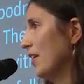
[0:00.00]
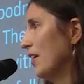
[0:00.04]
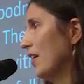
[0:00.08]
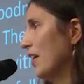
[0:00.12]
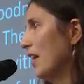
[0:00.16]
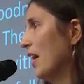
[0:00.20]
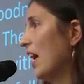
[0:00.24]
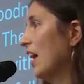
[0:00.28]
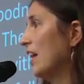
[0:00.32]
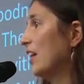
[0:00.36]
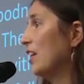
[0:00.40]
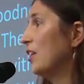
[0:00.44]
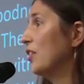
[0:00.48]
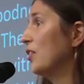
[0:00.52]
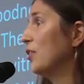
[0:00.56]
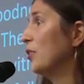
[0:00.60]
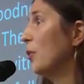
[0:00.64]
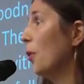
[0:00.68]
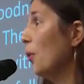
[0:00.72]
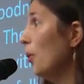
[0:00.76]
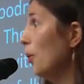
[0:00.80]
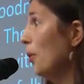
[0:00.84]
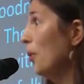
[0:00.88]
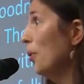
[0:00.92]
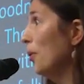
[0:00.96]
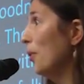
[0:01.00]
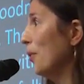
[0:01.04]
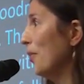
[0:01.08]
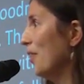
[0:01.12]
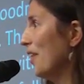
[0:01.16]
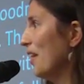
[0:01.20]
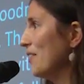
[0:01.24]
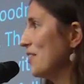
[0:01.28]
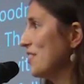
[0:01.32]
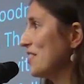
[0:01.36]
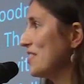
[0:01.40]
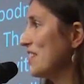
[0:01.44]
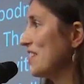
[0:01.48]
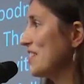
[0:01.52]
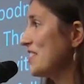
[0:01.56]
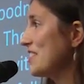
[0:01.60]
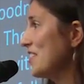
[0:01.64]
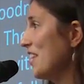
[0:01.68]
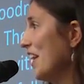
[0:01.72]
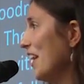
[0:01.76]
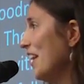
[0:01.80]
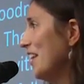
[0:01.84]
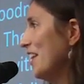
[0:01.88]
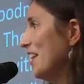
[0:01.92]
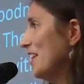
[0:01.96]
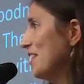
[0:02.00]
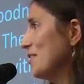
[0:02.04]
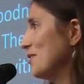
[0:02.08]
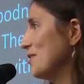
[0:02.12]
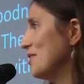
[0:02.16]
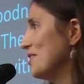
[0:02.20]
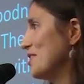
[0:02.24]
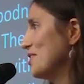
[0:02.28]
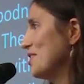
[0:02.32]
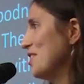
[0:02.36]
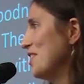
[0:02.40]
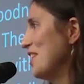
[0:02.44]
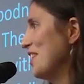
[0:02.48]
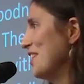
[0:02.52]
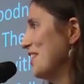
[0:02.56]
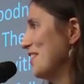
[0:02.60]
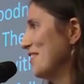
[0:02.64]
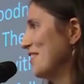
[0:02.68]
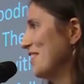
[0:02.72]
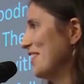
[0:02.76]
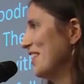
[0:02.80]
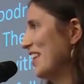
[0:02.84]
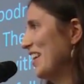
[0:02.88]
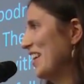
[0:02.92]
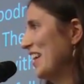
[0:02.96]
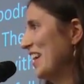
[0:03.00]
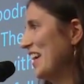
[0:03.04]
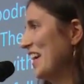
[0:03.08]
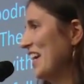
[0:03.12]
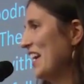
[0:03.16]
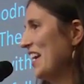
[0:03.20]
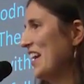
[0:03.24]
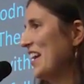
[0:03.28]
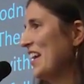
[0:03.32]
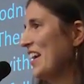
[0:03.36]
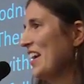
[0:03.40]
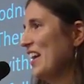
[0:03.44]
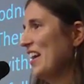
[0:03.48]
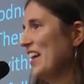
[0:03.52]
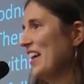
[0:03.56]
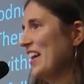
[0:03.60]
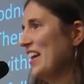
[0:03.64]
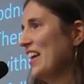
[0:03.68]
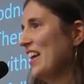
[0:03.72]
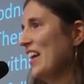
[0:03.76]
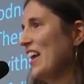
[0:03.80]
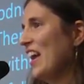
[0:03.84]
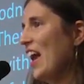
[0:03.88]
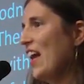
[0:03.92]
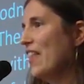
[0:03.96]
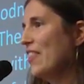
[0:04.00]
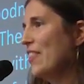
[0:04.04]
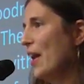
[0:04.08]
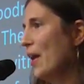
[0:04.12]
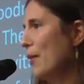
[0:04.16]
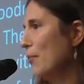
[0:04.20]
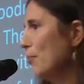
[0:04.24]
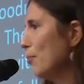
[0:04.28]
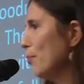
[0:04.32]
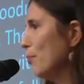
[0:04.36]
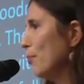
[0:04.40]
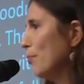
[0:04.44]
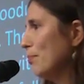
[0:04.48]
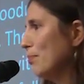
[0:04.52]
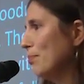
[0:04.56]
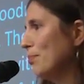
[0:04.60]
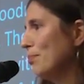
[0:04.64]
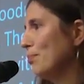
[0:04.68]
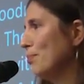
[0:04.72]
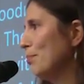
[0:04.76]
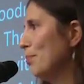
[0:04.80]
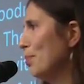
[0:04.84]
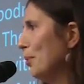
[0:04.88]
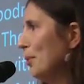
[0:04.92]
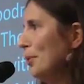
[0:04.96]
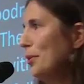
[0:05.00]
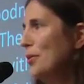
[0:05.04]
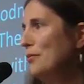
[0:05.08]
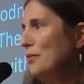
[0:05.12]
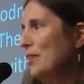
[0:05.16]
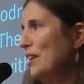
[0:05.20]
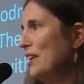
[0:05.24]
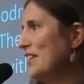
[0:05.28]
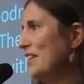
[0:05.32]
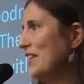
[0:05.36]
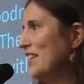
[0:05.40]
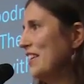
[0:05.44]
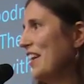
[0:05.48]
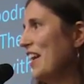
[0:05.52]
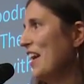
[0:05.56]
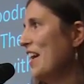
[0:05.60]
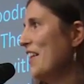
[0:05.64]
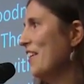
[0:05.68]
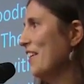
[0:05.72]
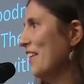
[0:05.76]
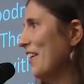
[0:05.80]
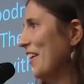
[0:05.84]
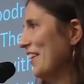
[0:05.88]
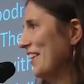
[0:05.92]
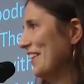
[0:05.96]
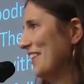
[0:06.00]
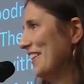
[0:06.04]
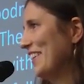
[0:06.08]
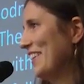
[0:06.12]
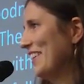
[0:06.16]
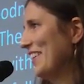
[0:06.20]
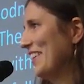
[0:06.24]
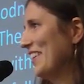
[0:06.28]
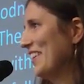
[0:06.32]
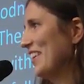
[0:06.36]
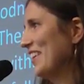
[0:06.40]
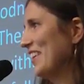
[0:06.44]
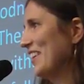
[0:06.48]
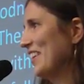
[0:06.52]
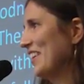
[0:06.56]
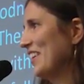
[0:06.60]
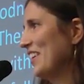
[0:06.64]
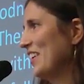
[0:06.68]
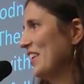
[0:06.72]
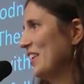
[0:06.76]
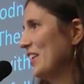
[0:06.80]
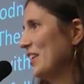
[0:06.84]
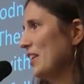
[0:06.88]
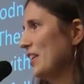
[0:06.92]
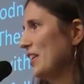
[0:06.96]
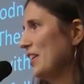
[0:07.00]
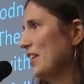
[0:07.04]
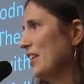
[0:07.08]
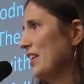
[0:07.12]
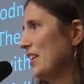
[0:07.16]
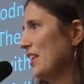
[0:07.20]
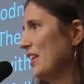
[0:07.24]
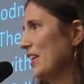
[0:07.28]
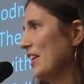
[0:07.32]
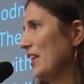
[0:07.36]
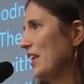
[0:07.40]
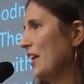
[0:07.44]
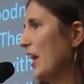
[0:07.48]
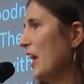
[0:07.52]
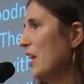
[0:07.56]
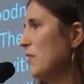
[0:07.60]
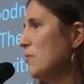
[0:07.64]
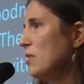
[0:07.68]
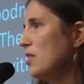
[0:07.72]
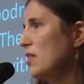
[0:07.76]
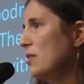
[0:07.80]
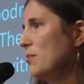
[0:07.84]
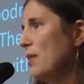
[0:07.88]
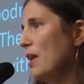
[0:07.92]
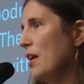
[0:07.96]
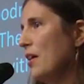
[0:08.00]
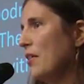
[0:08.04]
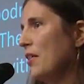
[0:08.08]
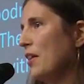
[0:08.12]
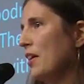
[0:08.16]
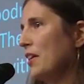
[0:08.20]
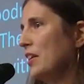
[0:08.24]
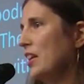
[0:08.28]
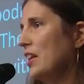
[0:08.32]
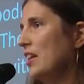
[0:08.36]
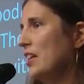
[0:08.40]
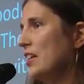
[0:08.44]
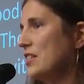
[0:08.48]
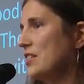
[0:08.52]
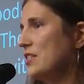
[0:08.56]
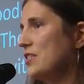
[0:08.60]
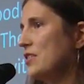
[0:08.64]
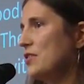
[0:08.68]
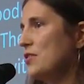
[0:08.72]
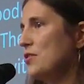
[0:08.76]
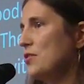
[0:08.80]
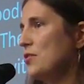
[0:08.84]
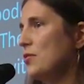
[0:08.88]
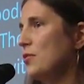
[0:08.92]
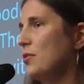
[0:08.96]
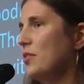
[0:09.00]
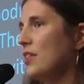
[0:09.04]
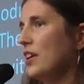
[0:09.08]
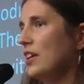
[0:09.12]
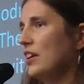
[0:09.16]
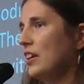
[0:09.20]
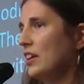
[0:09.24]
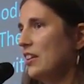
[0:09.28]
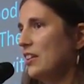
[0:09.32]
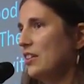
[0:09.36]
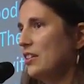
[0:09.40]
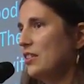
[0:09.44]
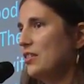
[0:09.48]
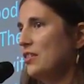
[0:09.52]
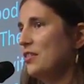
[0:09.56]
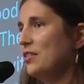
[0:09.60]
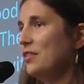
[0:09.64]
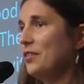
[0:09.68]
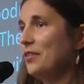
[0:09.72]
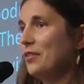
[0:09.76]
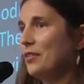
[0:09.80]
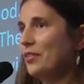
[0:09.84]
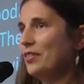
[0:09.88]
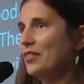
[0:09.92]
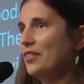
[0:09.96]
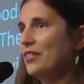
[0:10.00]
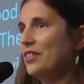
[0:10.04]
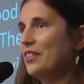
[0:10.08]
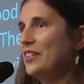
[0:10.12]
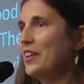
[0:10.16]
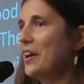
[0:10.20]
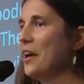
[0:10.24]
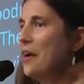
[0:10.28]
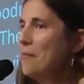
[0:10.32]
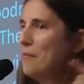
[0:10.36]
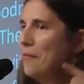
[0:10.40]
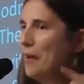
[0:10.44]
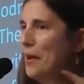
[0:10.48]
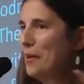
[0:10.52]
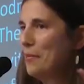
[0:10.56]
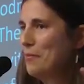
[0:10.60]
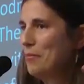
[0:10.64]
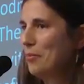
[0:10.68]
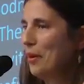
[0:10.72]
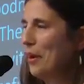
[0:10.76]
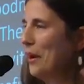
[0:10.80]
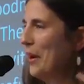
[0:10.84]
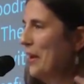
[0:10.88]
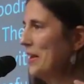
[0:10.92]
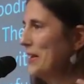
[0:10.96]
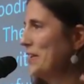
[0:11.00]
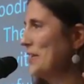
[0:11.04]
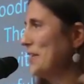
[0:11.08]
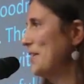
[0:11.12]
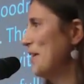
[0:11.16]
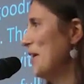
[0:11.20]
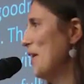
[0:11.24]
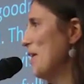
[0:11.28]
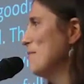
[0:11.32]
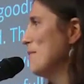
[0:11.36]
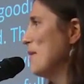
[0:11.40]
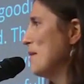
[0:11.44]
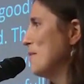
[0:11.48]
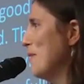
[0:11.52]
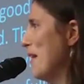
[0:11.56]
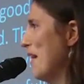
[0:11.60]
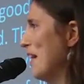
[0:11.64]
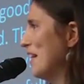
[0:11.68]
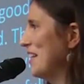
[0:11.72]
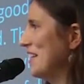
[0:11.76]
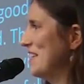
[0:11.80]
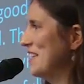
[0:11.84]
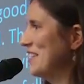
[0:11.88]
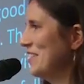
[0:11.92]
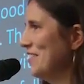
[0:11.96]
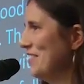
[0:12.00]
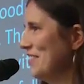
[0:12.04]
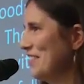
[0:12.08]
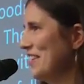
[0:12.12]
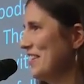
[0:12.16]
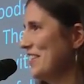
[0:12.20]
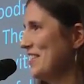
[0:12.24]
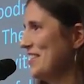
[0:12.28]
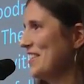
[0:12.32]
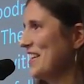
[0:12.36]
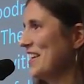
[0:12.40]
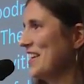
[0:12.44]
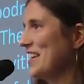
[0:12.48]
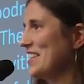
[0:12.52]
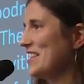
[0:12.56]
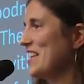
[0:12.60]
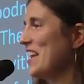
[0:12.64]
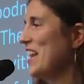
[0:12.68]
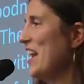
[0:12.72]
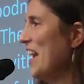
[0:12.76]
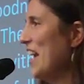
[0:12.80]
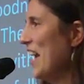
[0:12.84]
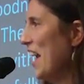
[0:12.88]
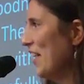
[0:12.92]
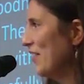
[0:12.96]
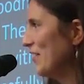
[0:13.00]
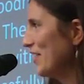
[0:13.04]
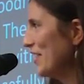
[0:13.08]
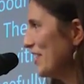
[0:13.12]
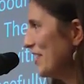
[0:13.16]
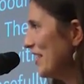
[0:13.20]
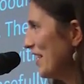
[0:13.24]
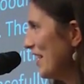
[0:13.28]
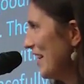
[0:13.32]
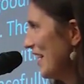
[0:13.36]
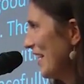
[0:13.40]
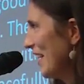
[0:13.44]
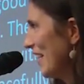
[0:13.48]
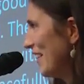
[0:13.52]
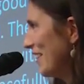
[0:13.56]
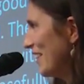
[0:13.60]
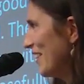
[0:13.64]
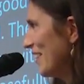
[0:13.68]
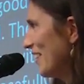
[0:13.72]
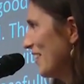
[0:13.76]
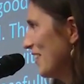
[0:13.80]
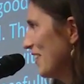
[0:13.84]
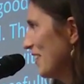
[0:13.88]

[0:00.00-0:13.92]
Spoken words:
I had a goal that was exciting to achieve. And that pulled me together. It gave me the power I needed to do what I needed to do, to tell my brain, to tell my body to do these things. And we did it.